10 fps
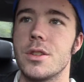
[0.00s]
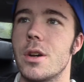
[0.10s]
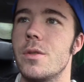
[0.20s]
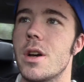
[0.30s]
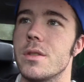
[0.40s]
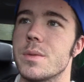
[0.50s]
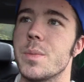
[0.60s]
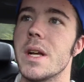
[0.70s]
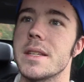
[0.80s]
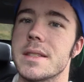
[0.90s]
who knows.
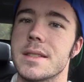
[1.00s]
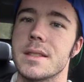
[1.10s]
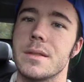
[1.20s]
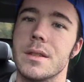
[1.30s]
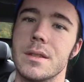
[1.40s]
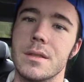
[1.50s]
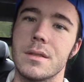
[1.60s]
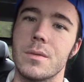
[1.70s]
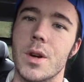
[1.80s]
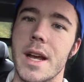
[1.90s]
Plus,
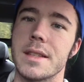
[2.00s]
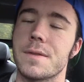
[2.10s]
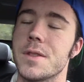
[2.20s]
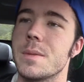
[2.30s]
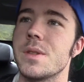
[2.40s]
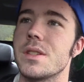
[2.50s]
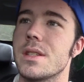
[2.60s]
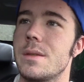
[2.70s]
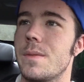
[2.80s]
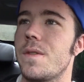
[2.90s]
want to ask for
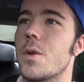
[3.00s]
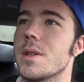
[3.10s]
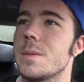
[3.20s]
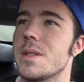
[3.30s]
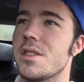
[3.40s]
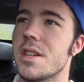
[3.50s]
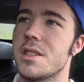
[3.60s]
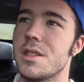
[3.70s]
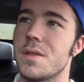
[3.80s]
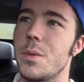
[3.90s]
some
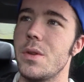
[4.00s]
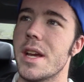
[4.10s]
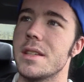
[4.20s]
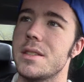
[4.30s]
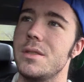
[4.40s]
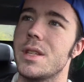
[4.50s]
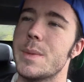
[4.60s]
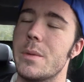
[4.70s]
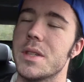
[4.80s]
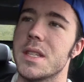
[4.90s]
suggestions from you guys too, because
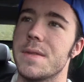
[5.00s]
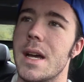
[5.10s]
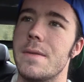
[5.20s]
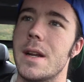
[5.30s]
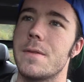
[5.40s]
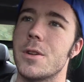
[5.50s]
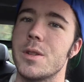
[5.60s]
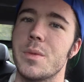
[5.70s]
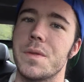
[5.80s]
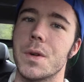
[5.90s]
maybe the stuff I haven't ever
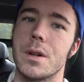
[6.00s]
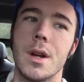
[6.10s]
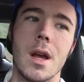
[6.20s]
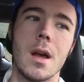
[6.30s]
heard before.